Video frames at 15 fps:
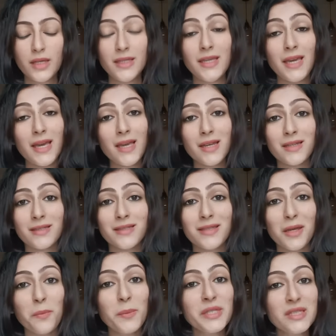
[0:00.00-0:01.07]
Yes,
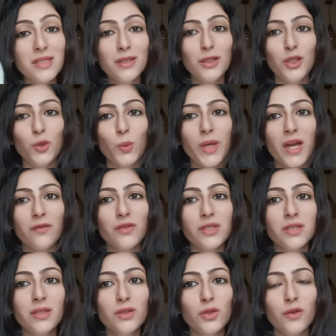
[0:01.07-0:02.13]
they are missing you. We have the
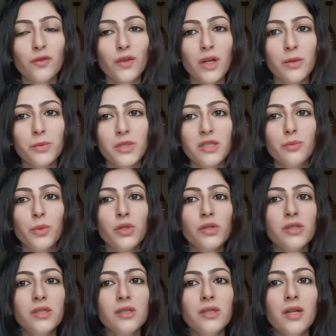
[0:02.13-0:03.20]
Six of Cups. This
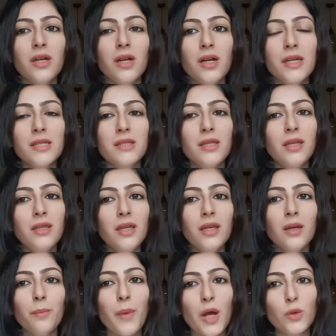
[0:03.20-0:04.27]
person is
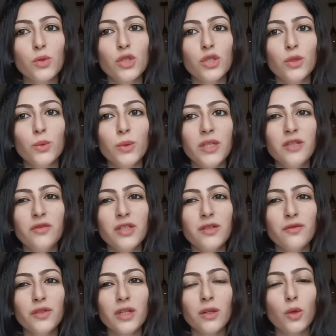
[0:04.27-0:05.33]
thinking about you, even
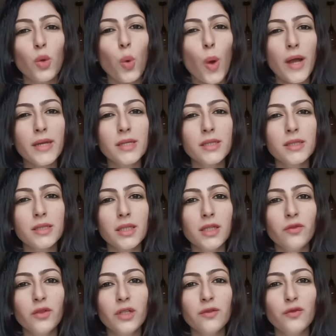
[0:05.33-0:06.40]
if they are quiet,
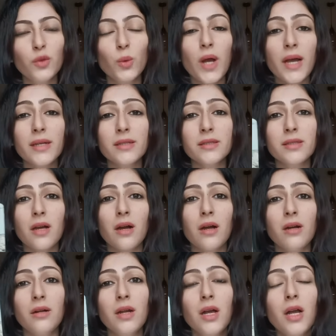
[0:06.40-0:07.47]
even if you guys
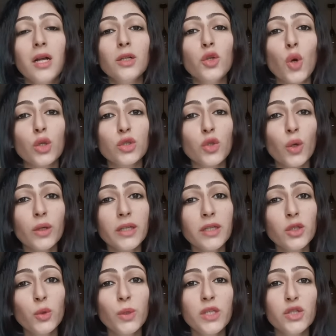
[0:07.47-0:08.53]
are not talking
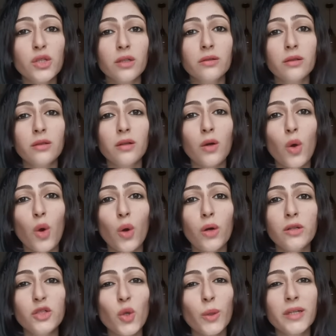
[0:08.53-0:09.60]
to each other
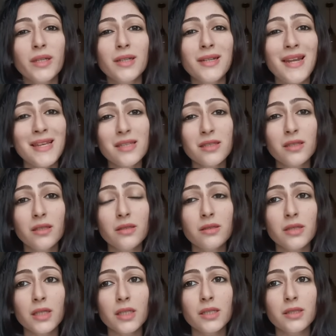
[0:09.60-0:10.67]
or talking less these
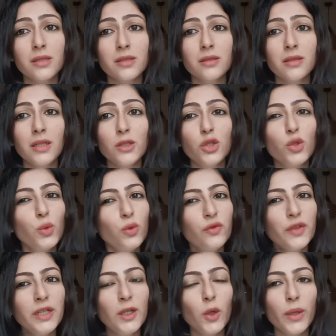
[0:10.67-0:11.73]
days. They do
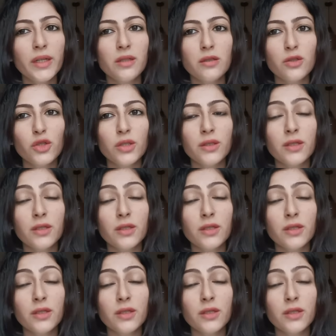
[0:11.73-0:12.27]
feel your energy.